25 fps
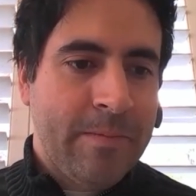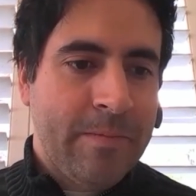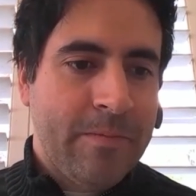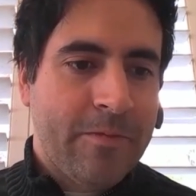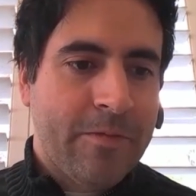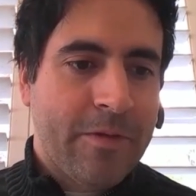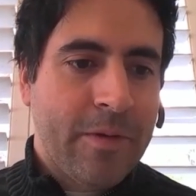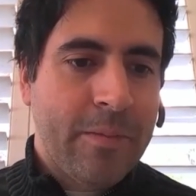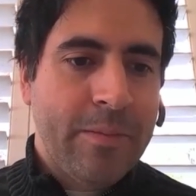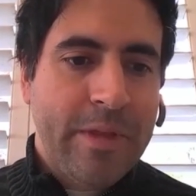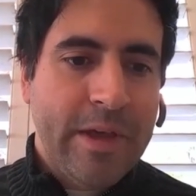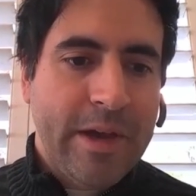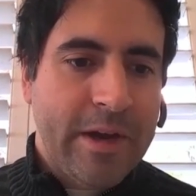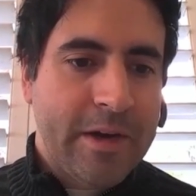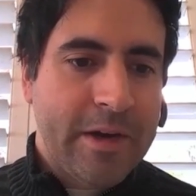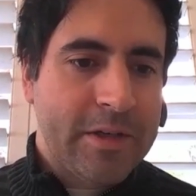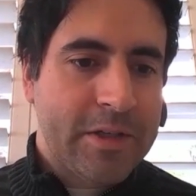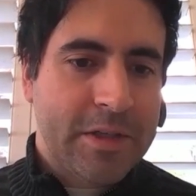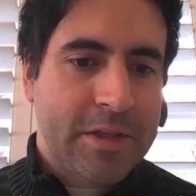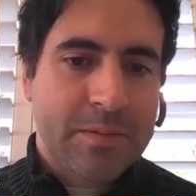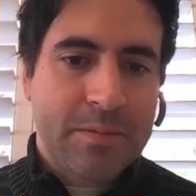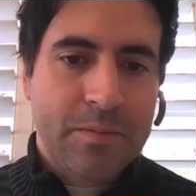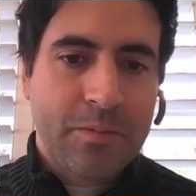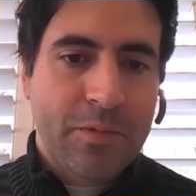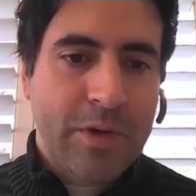from there,
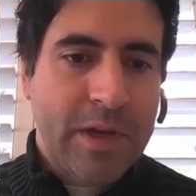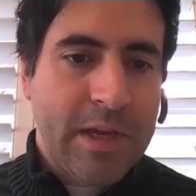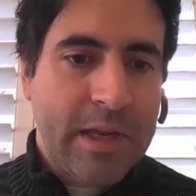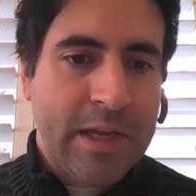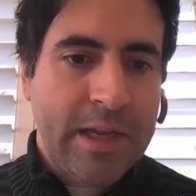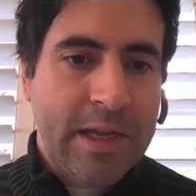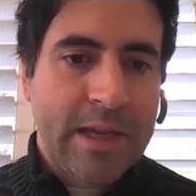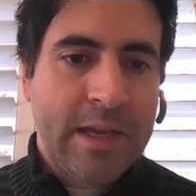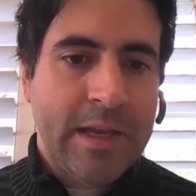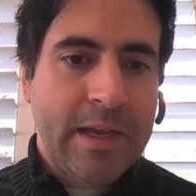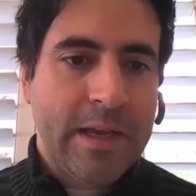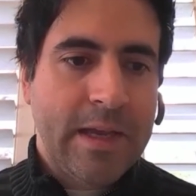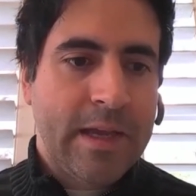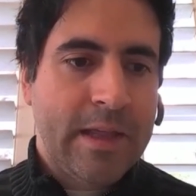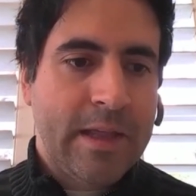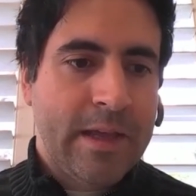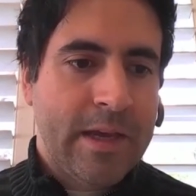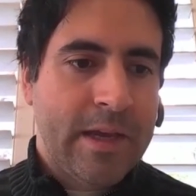just reading, and